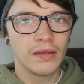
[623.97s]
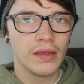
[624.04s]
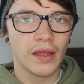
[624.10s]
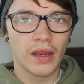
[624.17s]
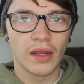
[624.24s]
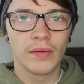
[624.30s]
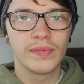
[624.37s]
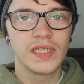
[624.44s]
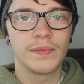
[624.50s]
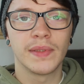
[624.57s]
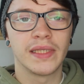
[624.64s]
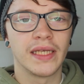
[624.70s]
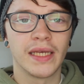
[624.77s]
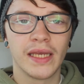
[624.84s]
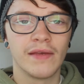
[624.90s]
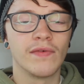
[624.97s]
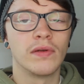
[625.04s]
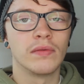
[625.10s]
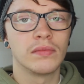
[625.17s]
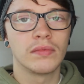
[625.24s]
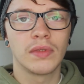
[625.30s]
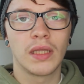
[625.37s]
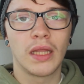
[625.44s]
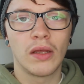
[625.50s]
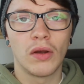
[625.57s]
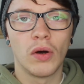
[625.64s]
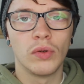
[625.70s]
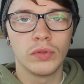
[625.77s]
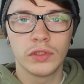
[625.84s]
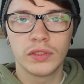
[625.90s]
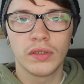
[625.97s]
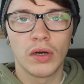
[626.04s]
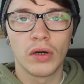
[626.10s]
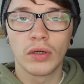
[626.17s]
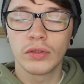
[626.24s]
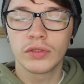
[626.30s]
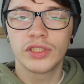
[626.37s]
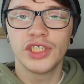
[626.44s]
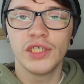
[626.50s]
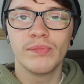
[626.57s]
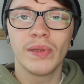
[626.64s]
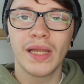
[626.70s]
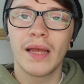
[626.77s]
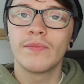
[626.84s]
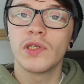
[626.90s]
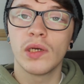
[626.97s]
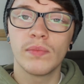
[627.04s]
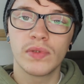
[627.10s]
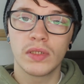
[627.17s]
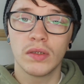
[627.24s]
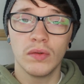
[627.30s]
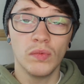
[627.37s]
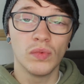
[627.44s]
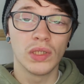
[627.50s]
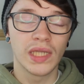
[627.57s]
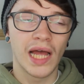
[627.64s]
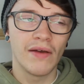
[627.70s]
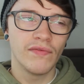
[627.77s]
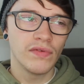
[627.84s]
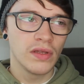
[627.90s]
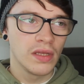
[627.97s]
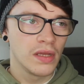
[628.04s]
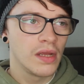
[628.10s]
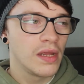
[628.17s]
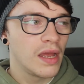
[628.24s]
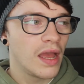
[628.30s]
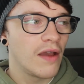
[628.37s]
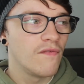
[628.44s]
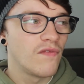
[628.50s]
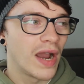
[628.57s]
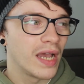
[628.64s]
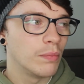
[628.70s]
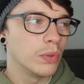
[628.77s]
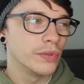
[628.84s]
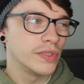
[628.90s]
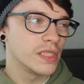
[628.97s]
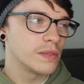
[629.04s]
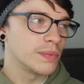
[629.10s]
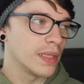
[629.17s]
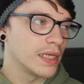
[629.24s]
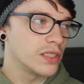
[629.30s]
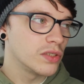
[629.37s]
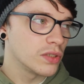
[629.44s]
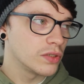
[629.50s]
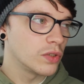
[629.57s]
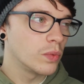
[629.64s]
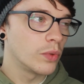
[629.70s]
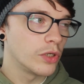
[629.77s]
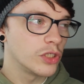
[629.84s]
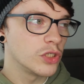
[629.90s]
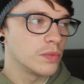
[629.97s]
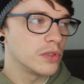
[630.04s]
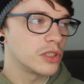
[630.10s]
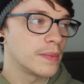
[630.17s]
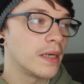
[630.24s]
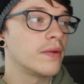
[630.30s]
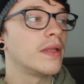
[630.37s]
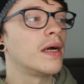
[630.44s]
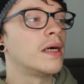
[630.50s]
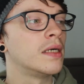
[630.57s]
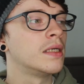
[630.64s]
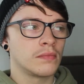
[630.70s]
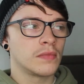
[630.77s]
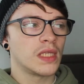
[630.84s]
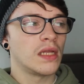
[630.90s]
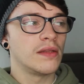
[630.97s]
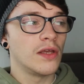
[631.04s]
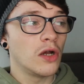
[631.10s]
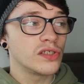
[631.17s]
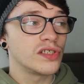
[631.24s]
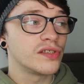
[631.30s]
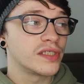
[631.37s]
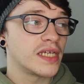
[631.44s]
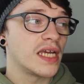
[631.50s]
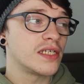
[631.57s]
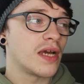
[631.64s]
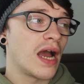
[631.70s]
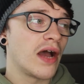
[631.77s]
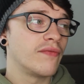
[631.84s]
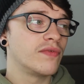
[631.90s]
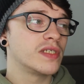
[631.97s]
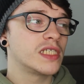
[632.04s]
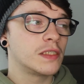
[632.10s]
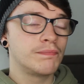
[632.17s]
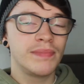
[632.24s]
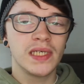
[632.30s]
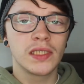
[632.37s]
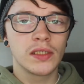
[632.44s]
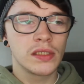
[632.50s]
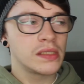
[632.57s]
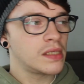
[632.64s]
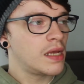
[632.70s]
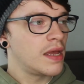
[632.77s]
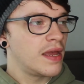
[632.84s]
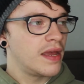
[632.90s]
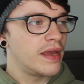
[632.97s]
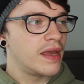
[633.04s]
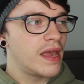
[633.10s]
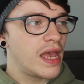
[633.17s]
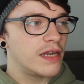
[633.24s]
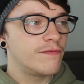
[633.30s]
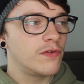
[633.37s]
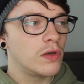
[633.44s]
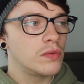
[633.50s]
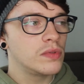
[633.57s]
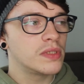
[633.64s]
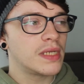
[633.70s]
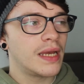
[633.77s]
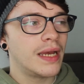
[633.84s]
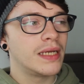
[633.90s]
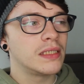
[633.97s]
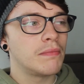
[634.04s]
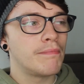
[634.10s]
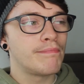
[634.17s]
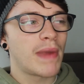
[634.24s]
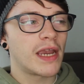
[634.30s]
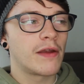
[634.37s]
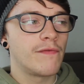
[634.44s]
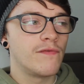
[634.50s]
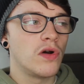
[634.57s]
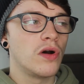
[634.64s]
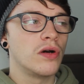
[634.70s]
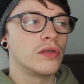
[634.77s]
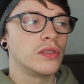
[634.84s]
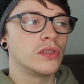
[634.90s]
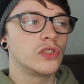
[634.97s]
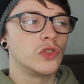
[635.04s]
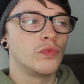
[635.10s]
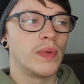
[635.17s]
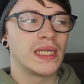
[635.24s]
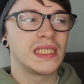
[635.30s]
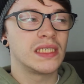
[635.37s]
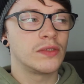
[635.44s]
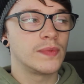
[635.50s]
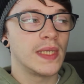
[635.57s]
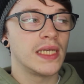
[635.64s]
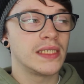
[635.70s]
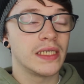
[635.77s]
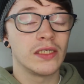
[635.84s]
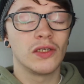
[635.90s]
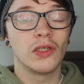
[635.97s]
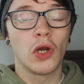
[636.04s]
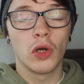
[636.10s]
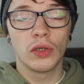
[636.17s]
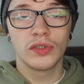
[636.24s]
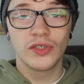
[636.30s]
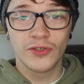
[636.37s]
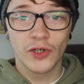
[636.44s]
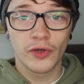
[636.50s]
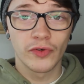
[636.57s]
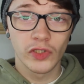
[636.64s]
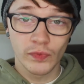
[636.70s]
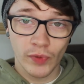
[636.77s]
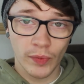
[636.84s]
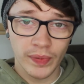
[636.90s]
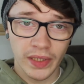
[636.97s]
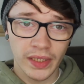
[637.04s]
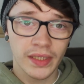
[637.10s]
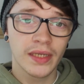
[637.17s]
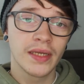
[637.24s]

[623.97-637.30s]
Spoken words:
Typically, even old or cheaper laptops will have a viable display, so don't worry too much about that. They also say to have speakers, headphones, and microphone to participate in tutorials properly.